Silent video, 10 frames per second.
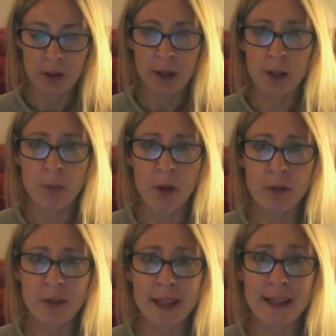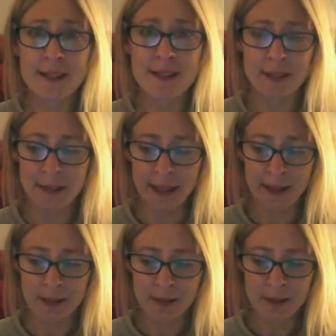He woke
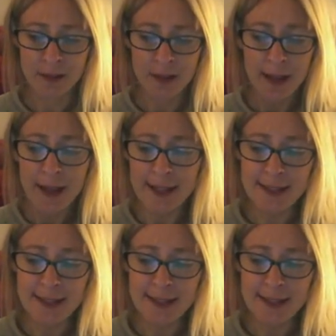instantly. He